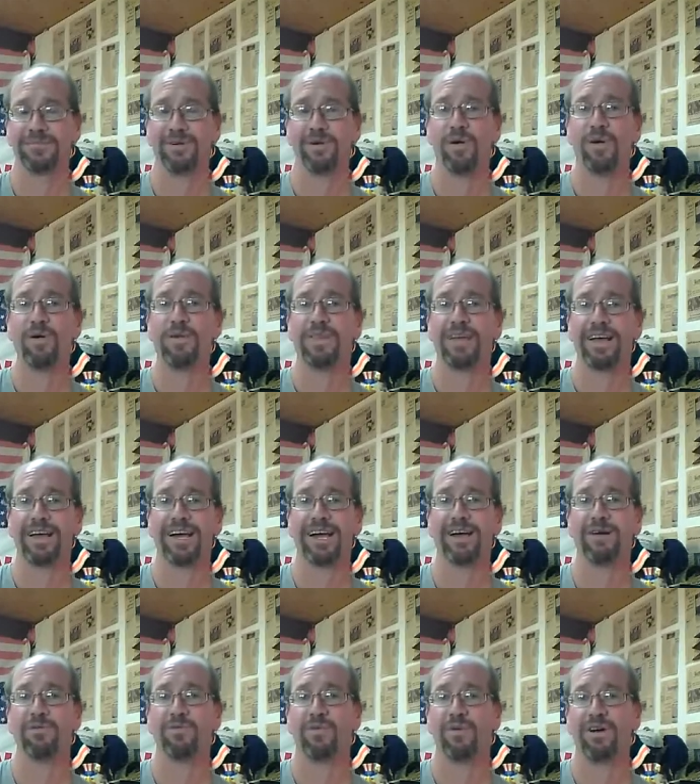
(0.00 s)
Only thing I
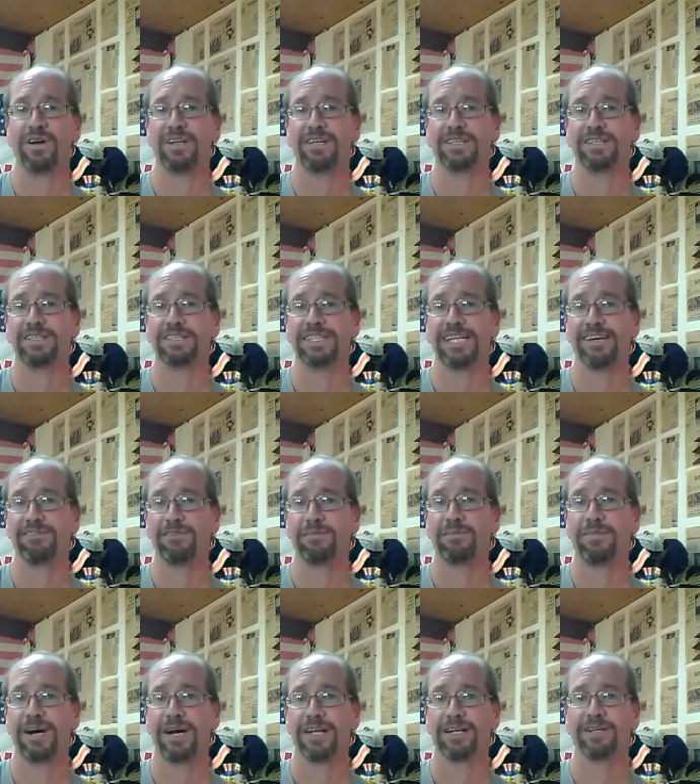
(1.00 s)
want is
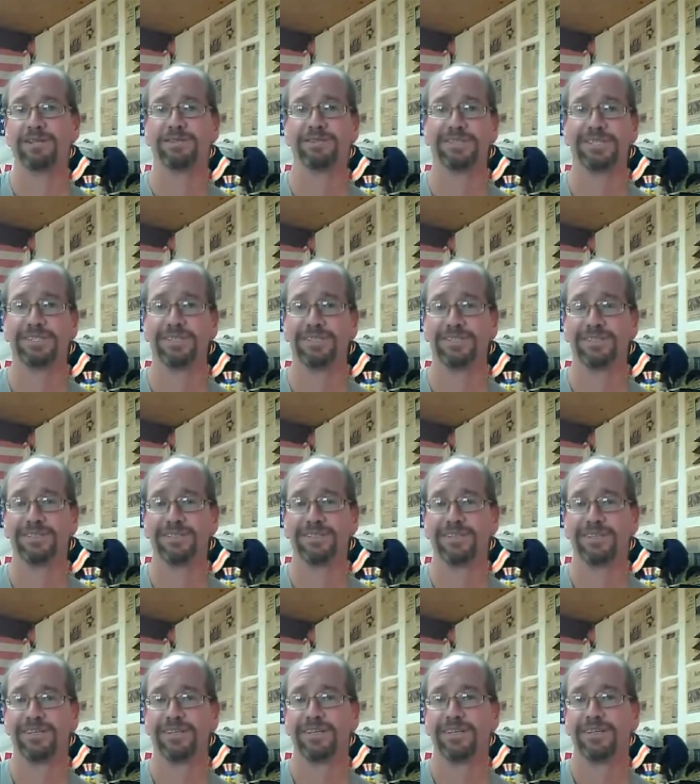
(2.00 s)
everybody who's in there
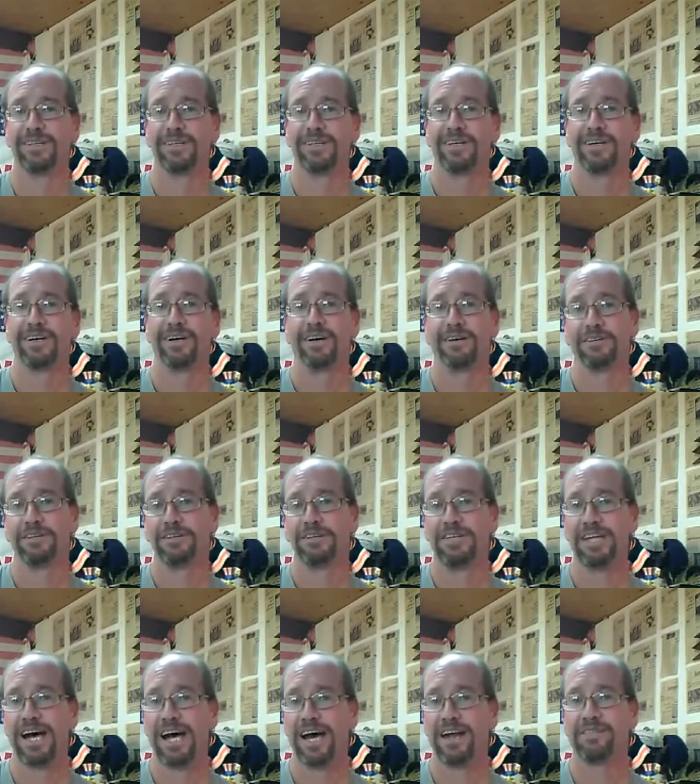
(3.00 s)
on a
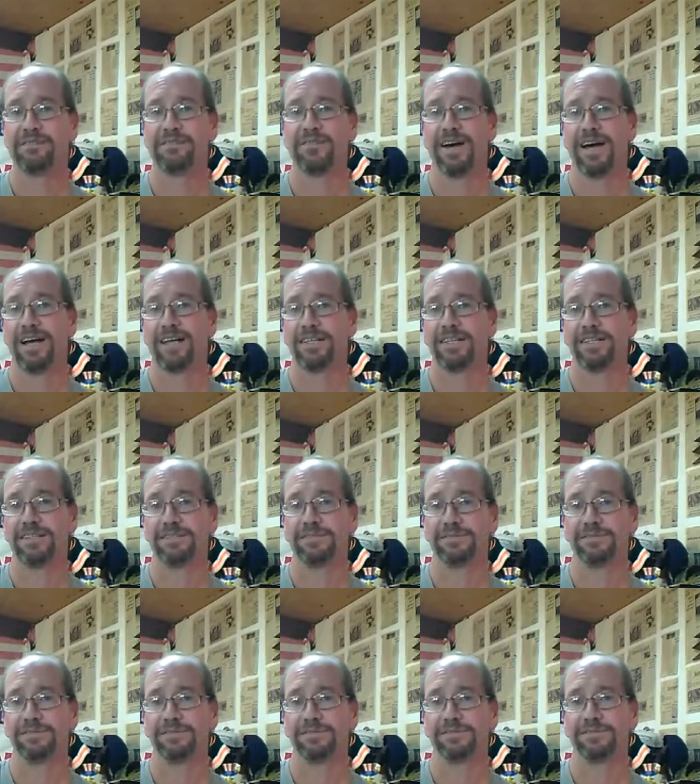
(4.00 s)
non-violent,
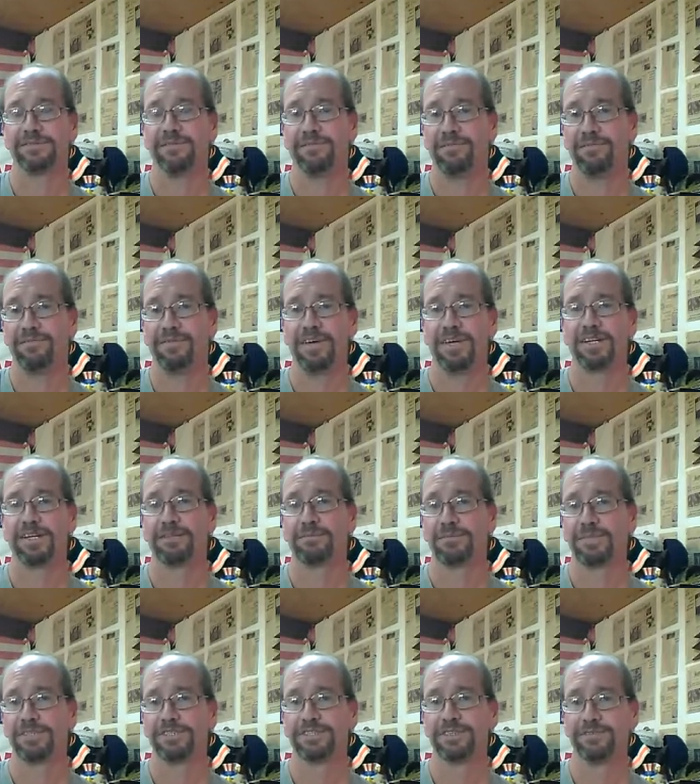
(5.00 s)

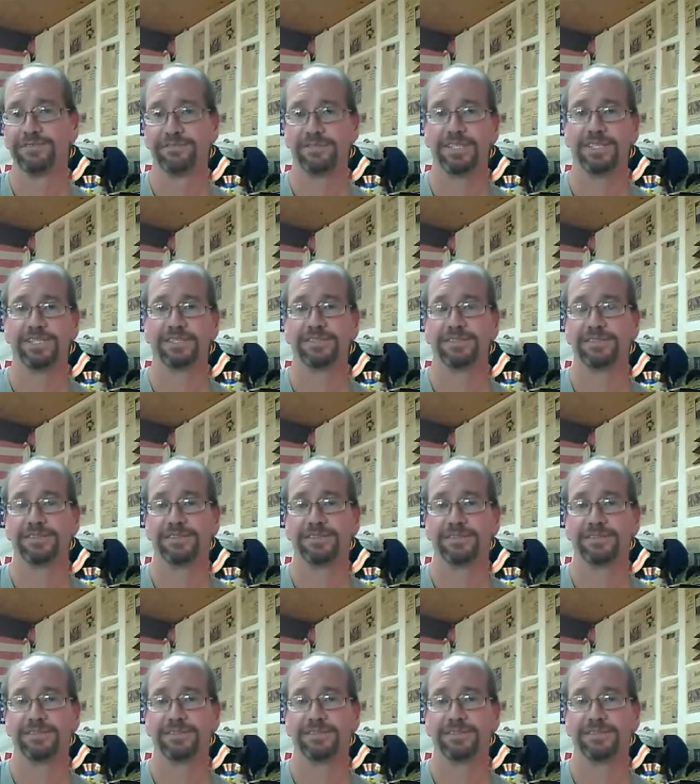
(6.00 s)
victimless offense